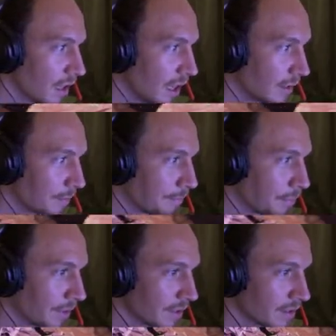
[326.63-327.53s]
And
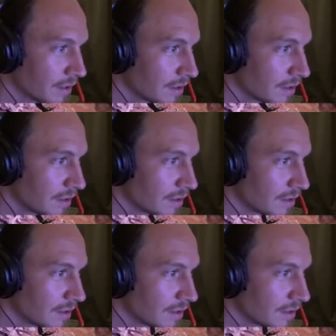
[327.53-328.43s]

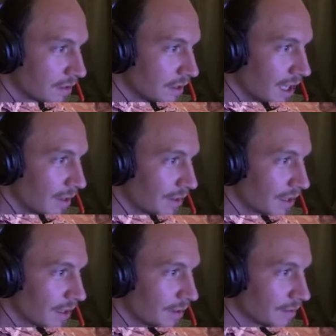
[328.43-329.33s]
boink. There we
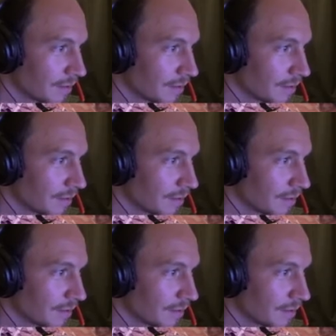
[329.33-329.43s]
go.